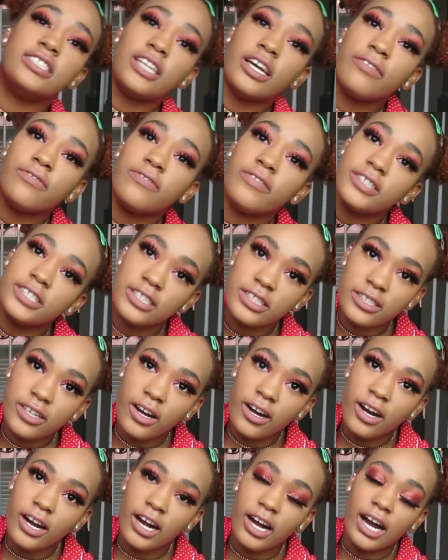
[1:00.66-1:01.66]
Jeffree
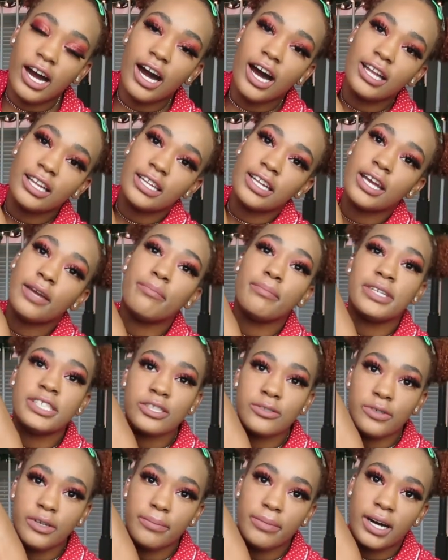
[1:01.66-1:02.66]
Star Holiday
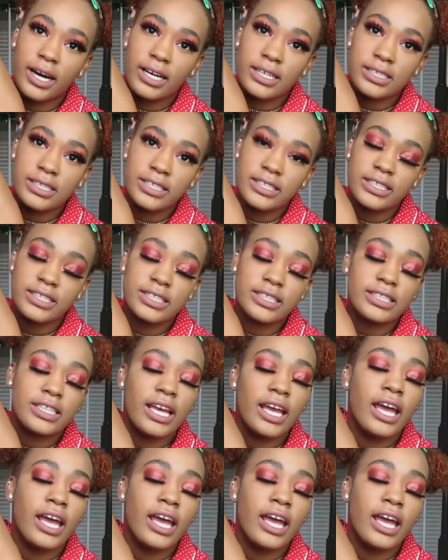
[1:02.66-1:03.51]
Mystery Boxes.